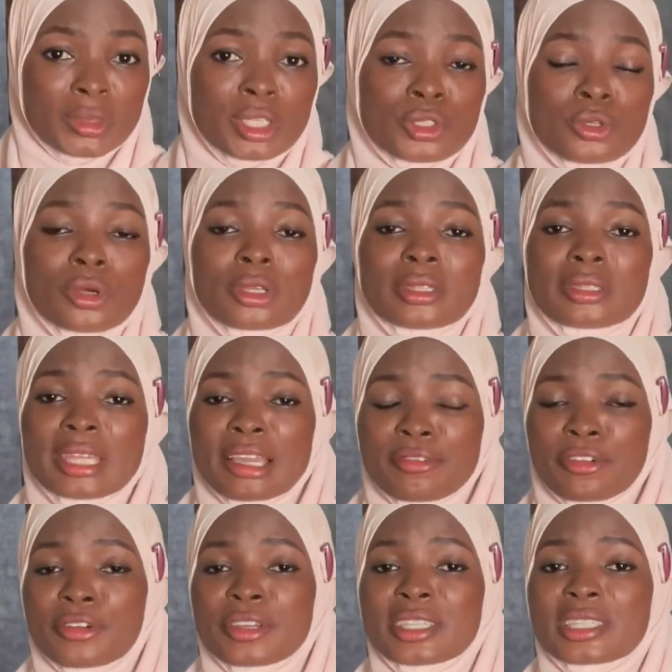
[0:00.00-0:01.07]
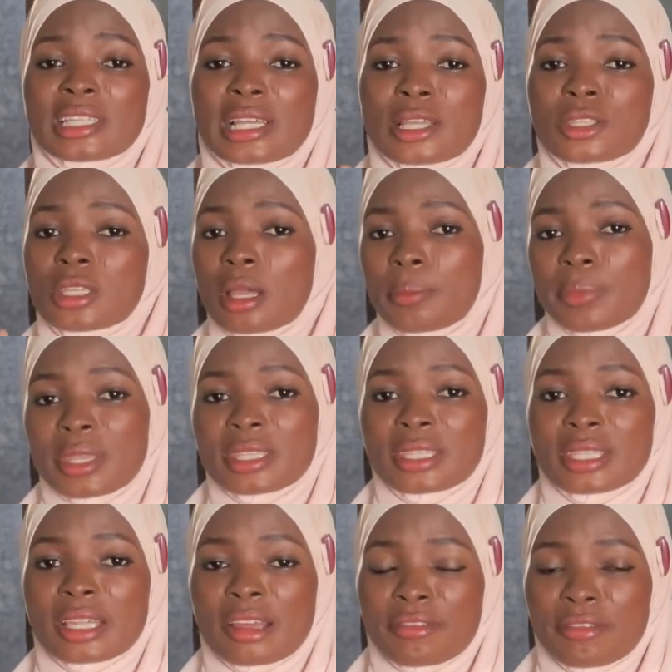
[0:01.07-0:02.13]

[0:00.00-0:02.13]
So take for instance, you are based in